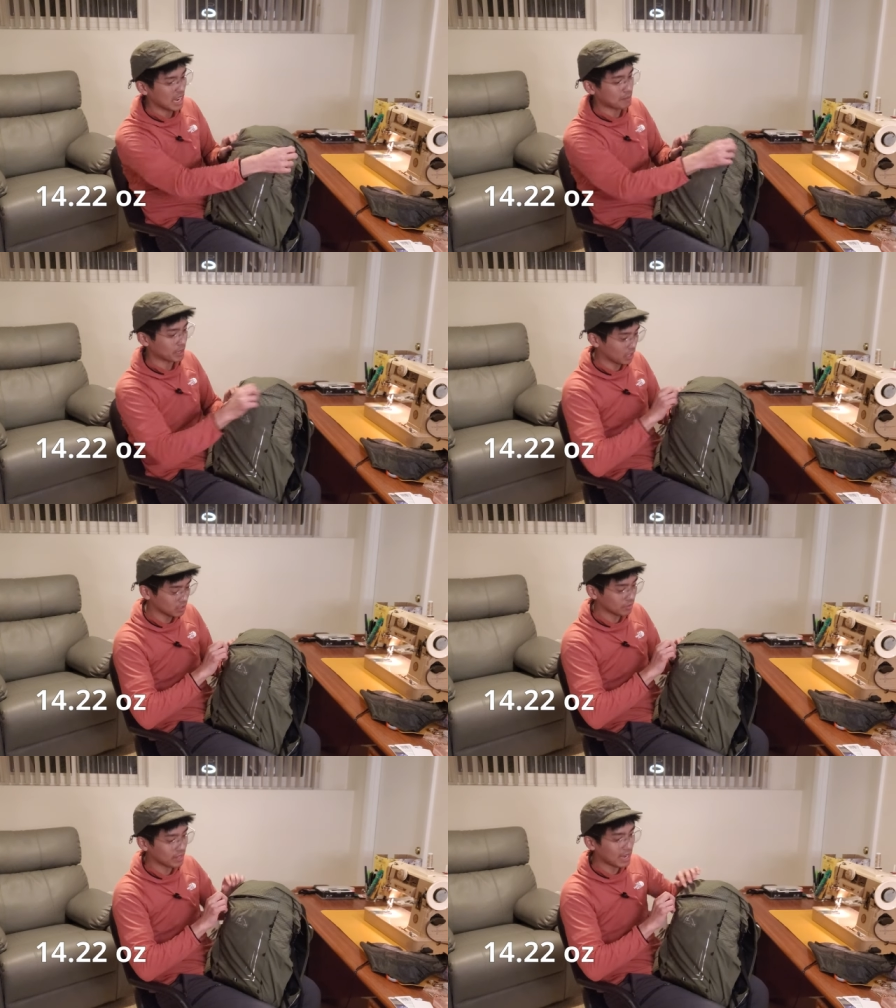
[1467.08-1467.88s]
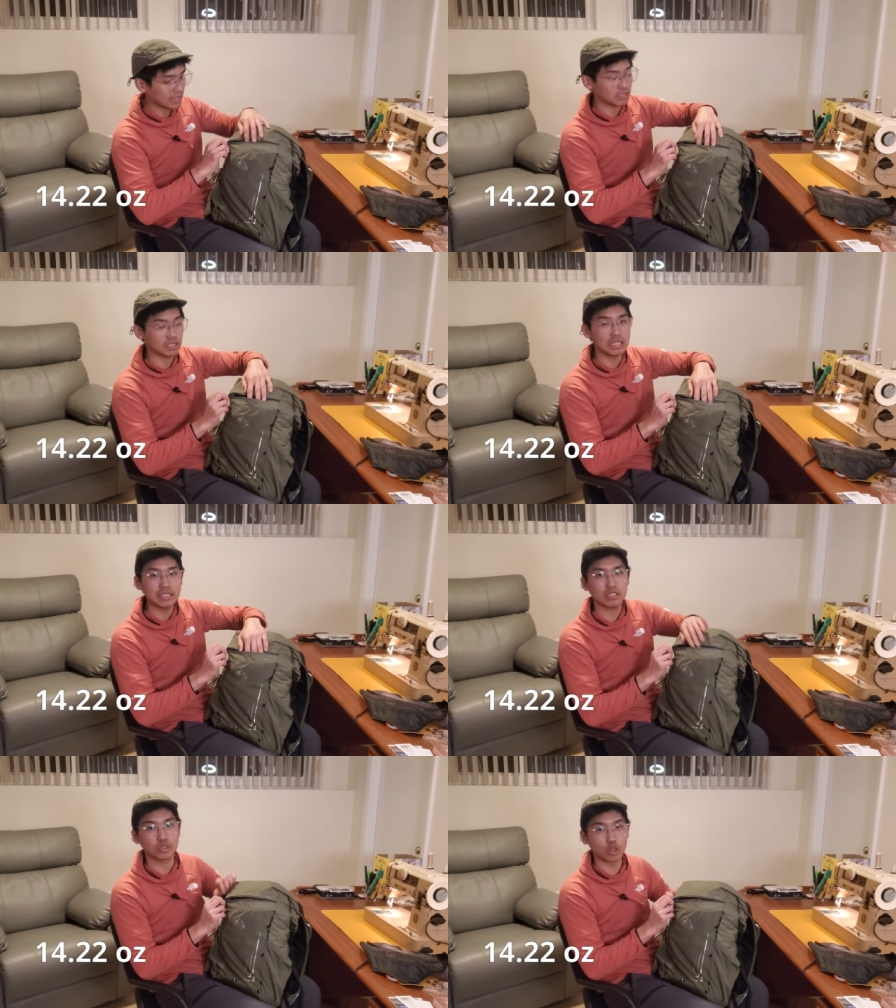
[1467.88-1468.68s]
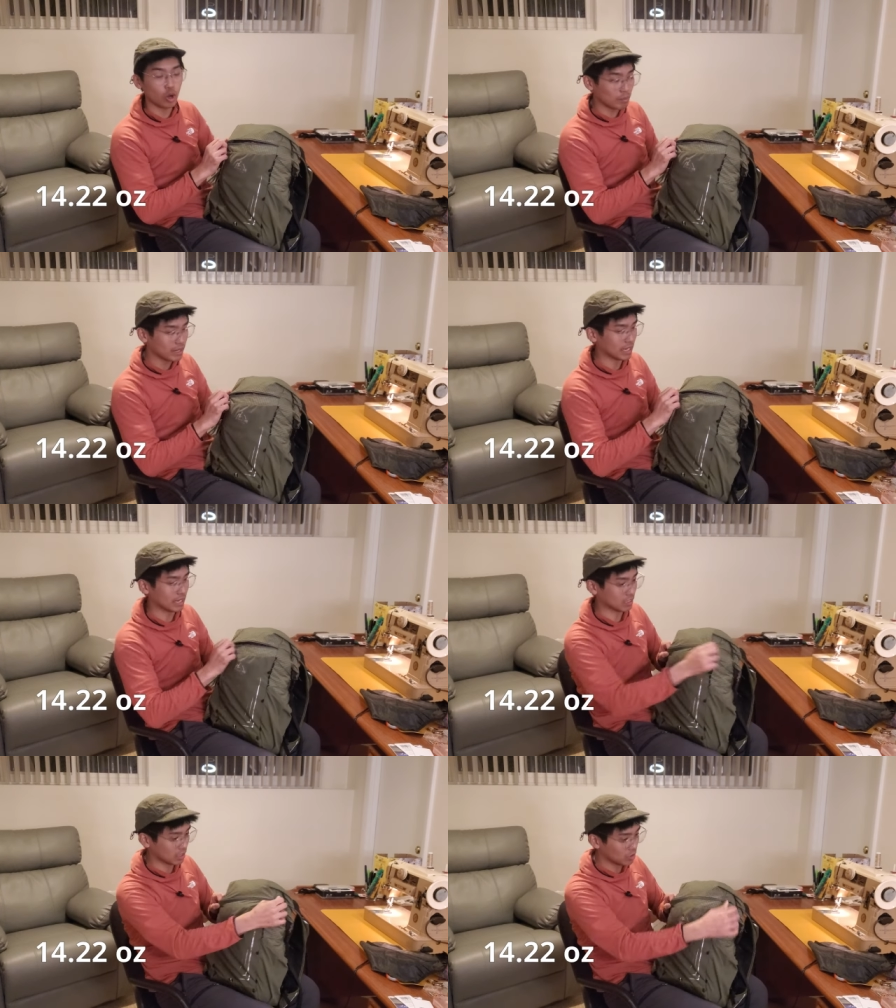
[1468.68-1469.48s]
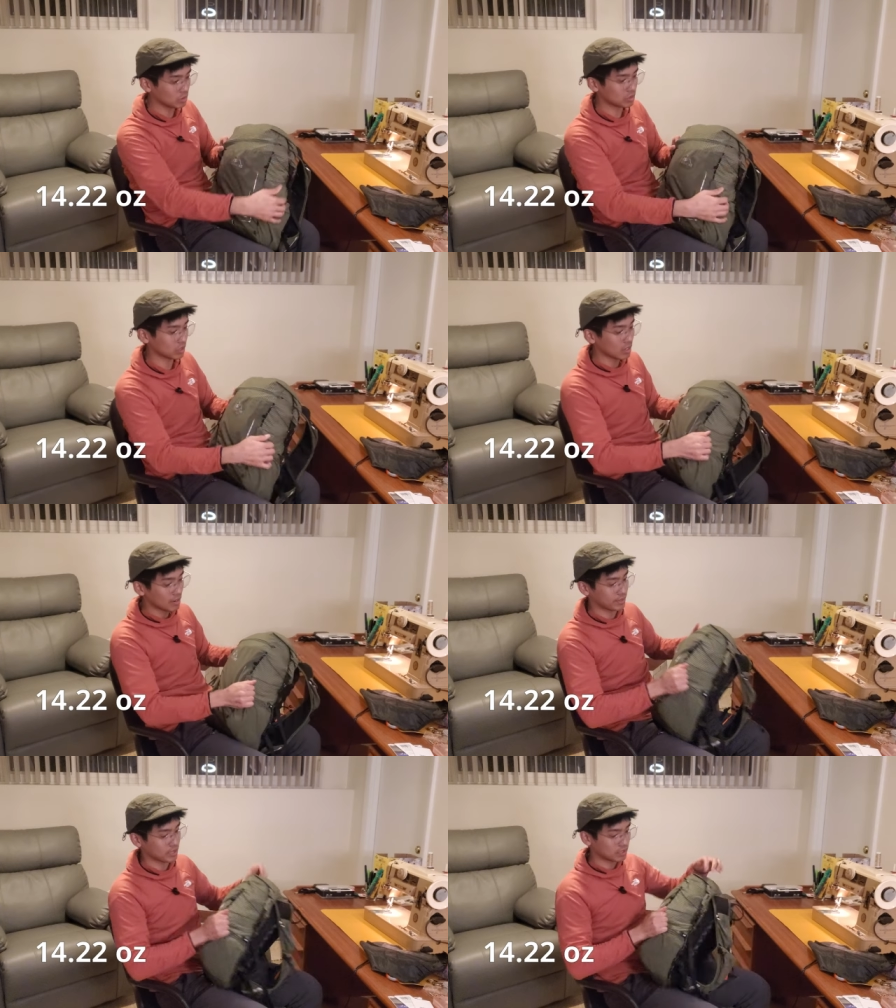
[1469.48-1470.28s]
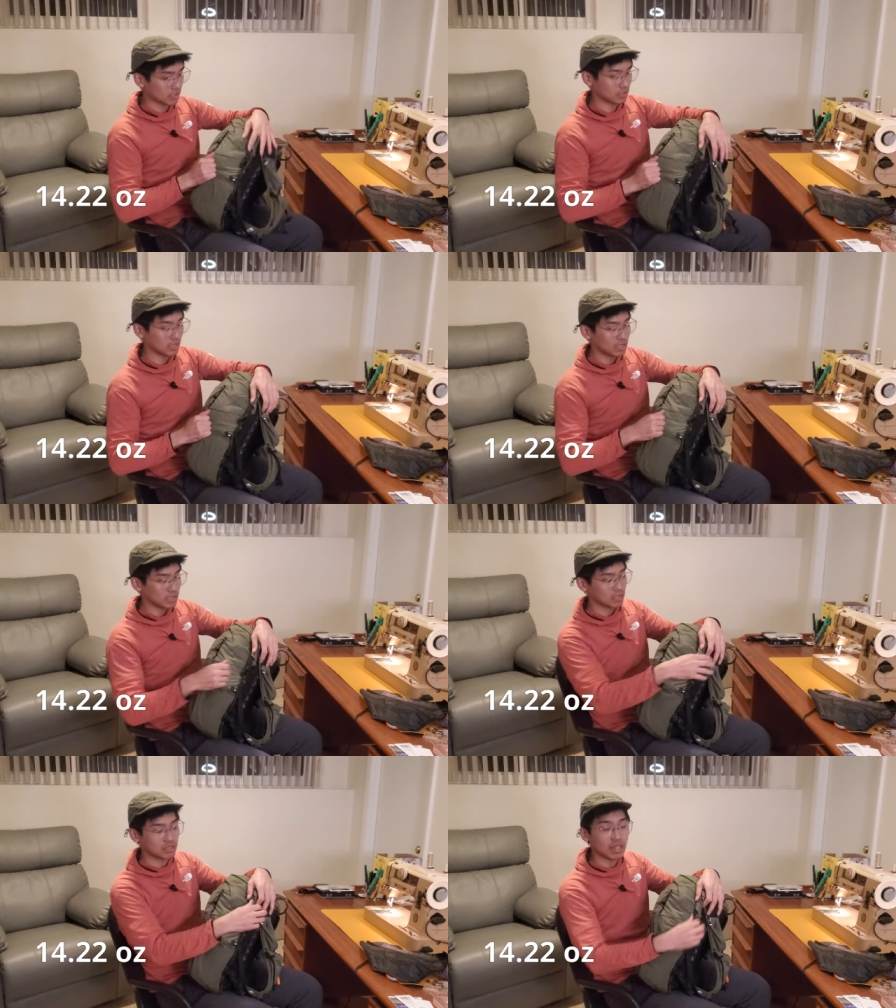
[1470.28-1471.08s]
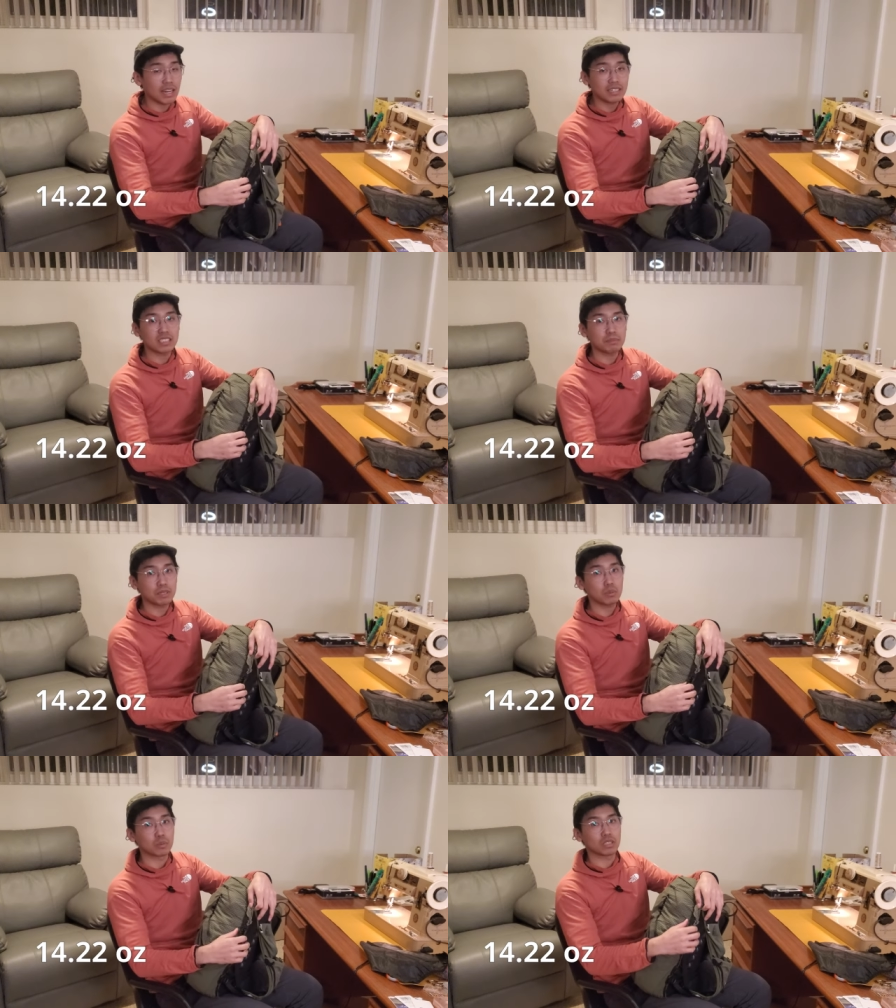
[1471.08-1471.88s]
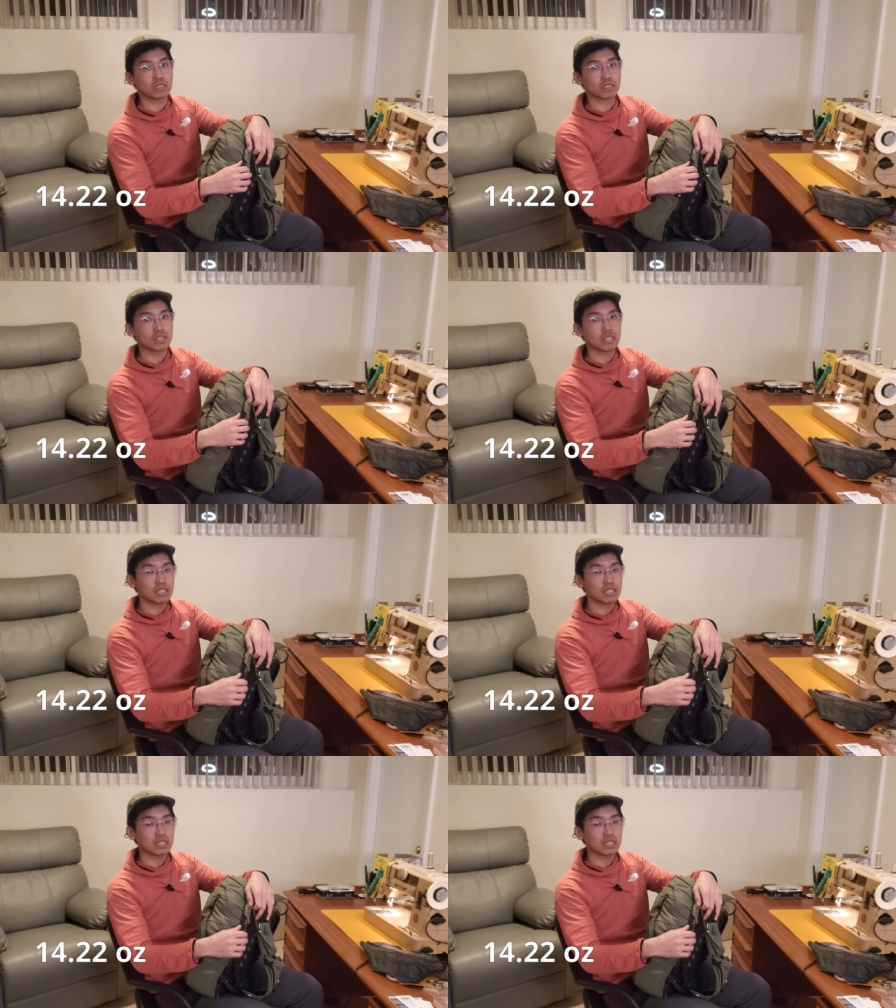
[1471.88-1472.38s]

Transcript: and because of that it's easier to open and close, versus the side zipper was